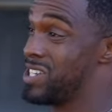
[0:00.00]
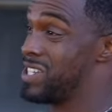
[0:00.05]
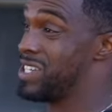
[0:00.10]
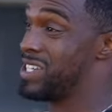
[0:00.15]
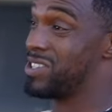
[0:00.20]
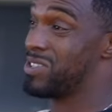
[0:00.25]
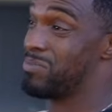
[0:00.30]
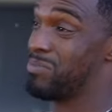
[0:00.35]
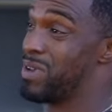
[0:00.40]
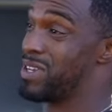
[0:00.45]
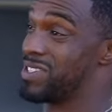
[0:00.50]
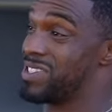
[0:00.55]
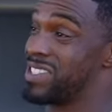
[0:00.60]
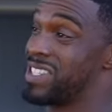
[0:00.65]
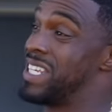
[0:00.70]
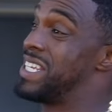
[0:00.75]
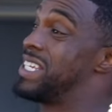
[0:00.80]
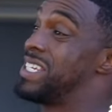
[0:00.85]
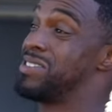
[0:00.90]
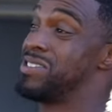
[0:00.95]
didn't get the best
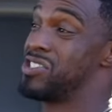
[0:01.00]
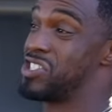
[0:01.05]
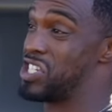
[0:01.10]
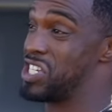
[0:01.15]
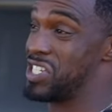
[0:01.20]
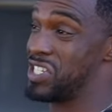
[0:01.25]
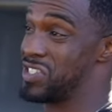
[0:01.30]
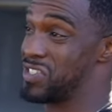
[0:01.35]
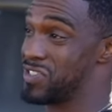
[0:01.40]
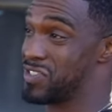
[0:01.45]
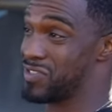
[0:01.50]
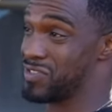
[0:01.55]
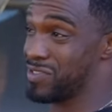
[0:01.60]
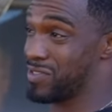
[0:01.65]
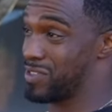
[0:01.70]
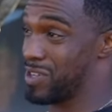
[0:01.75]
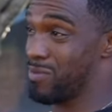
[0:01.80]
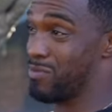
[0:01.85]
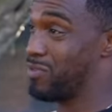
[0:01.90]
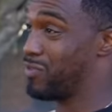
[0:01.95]
thinking genes
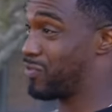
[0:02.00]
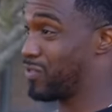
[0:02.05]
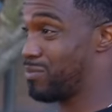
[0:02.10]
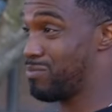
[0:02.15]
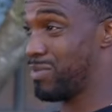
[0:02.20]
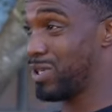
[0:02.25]
coming from